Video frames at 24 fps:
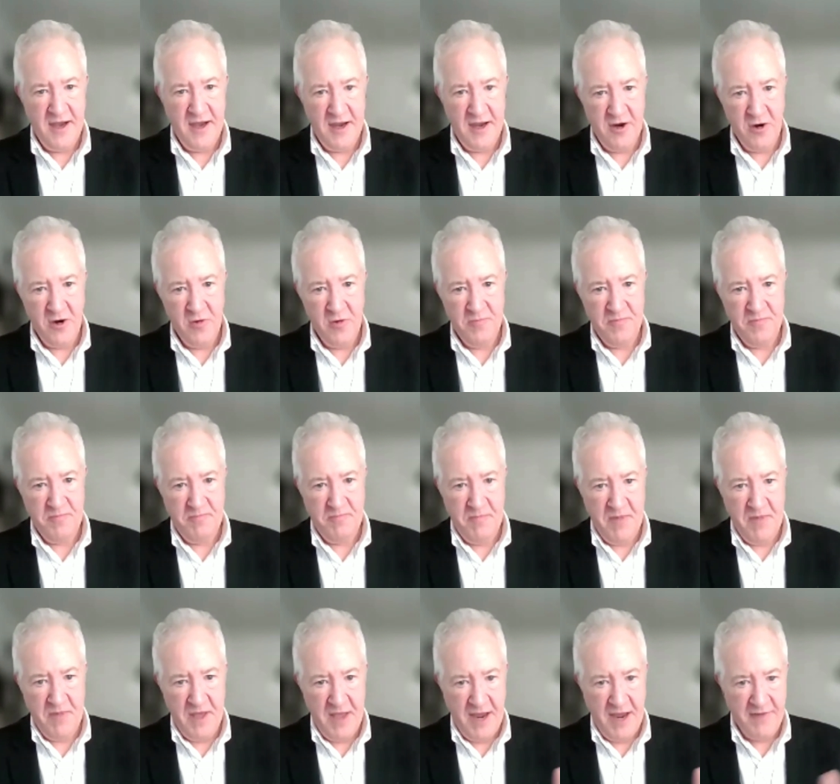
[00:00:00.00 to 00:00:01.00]
I hope
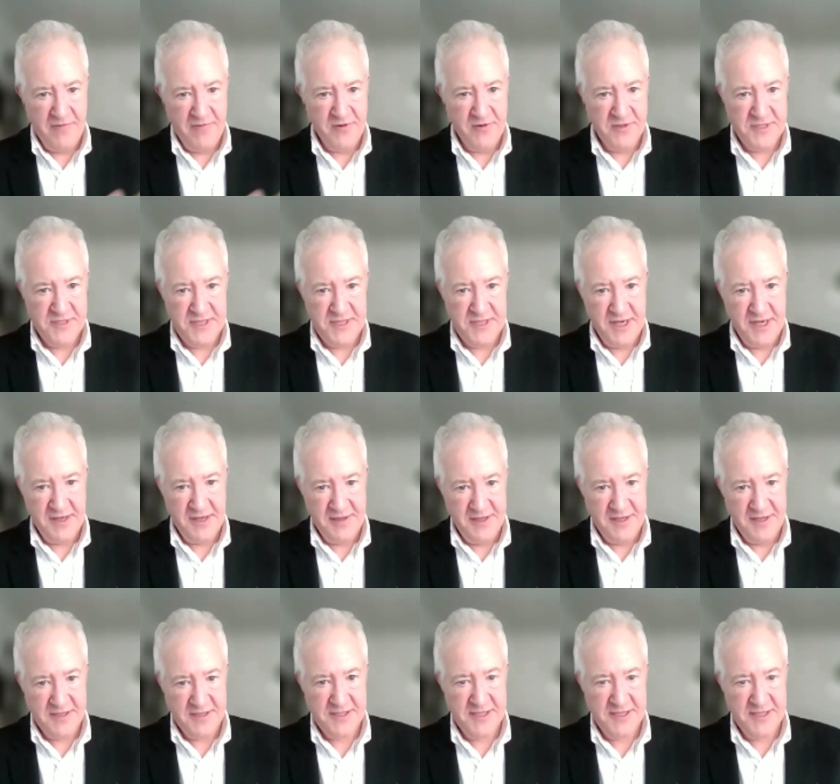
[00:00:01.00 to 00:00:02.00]
efforts like
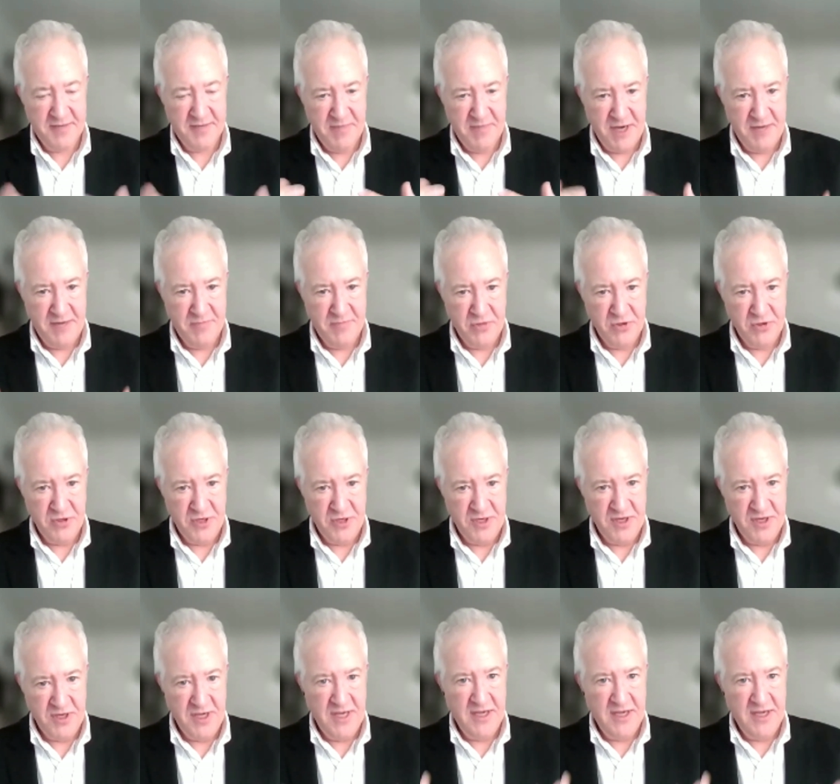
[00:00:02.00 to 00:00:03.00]
this, like my book,
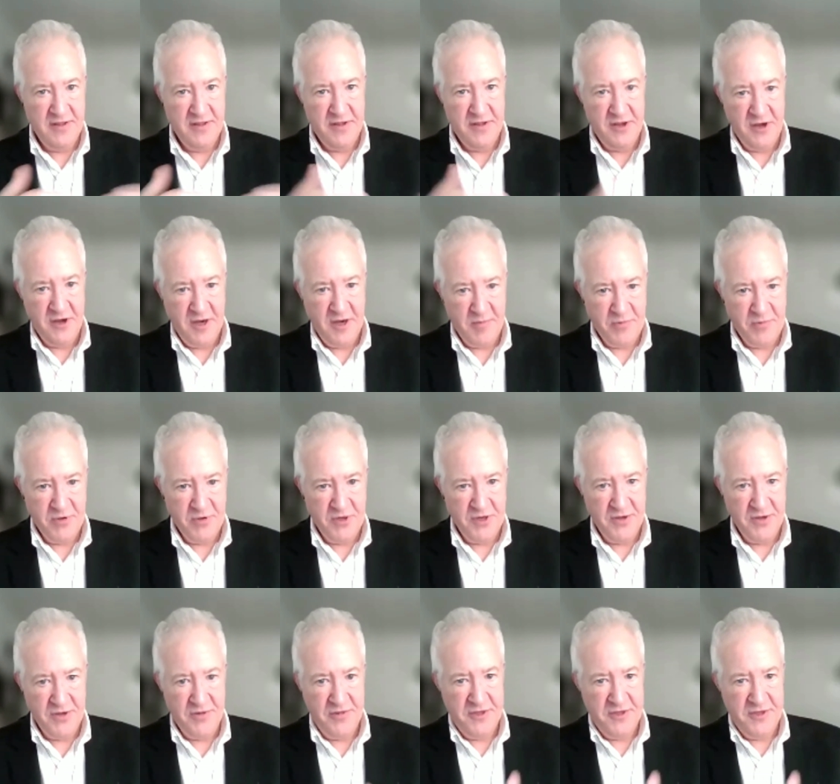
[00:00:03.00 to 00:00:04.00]
the
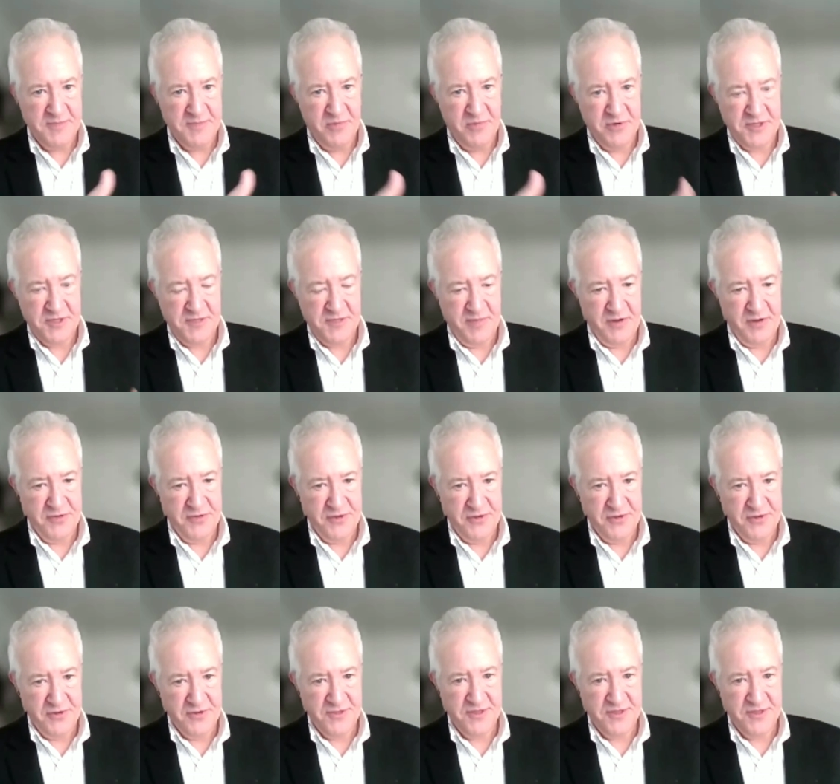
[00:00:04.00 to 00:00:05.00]
opera, these books about the
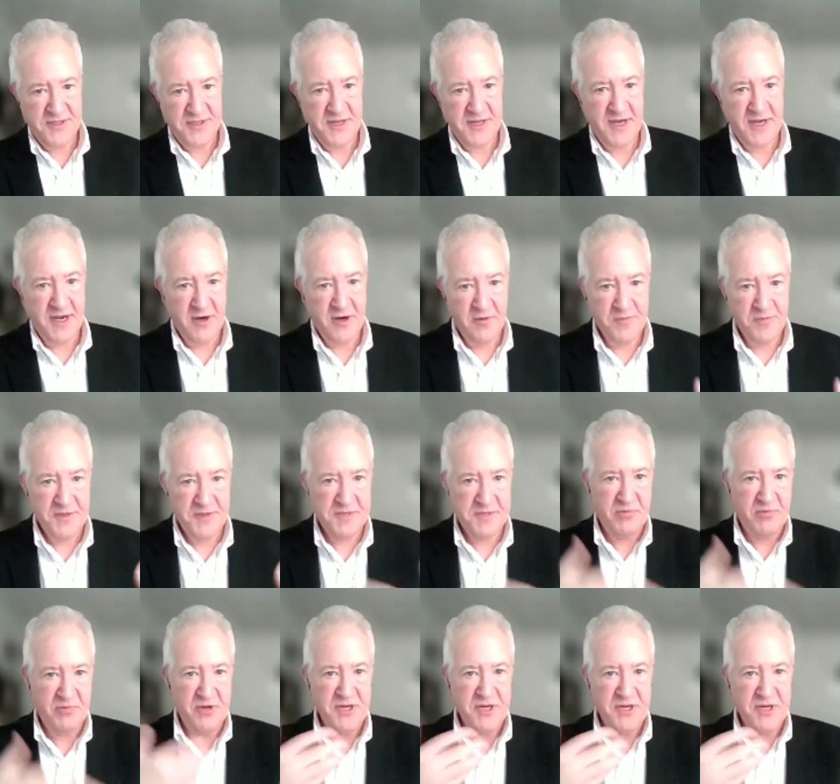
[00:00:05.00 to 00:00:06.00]
nurses, I hope
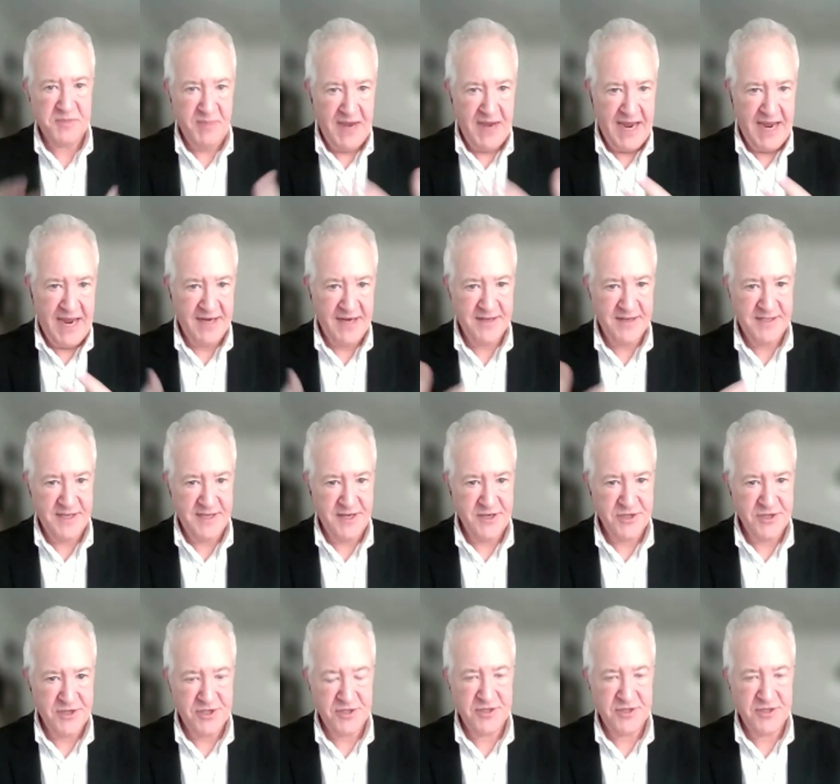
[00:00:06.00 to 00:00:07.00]
this brings back
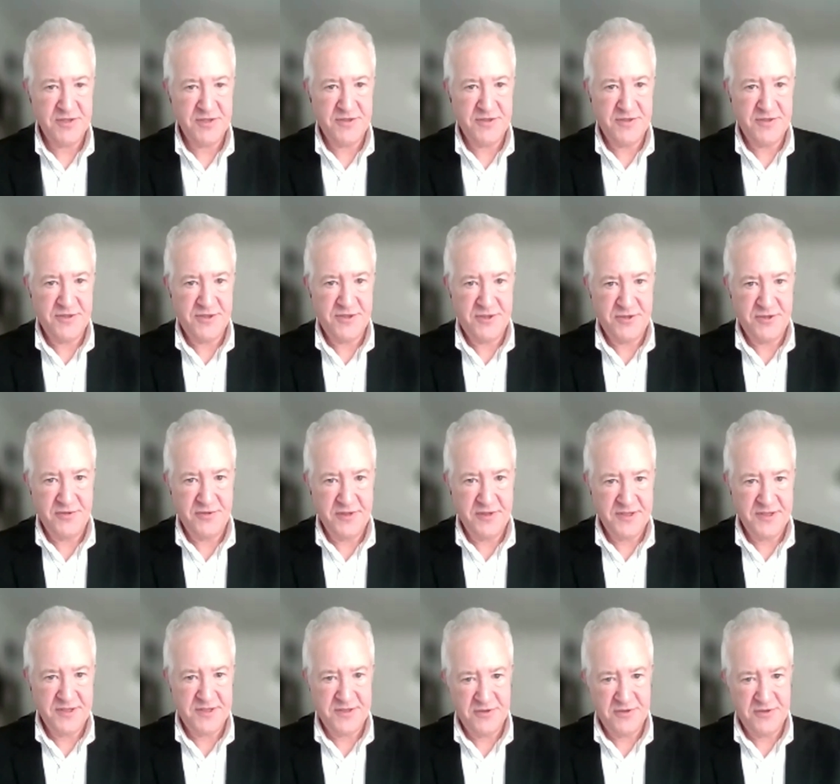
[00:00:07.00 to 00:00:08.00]
attention to
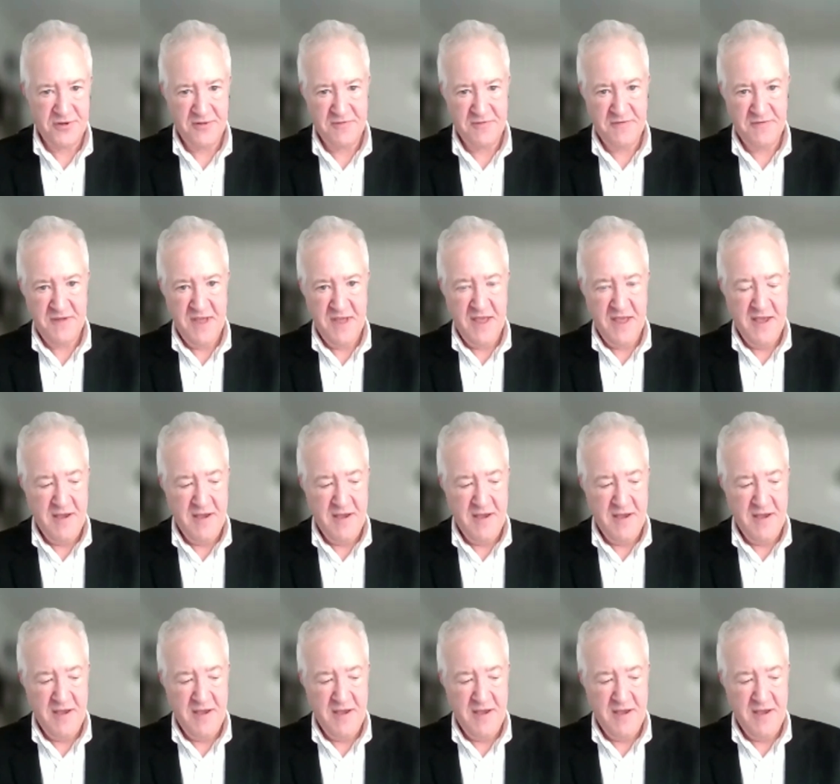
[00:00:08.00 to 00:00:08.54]
this sort of